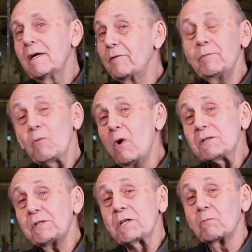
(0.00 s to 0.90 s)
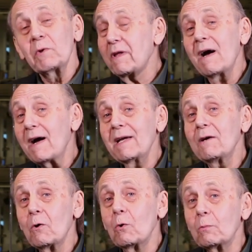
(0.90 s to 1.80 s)
I've been watching with high
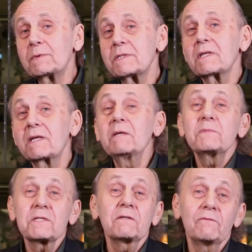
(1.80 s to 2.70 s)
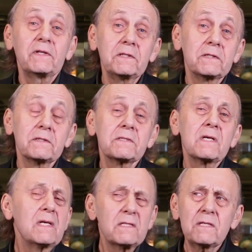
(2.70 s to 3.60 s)
hopes Kim's Convenience,
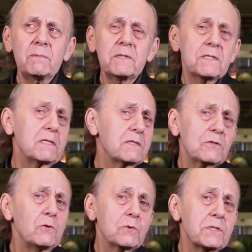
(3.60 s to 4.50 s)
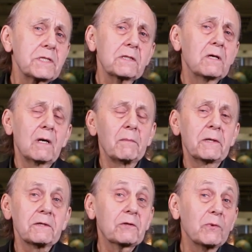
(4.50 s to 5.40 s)
CBC's new sitcom
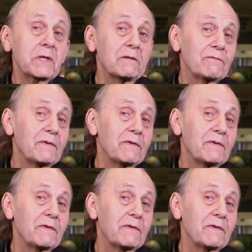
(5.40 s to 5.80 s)
on a Korean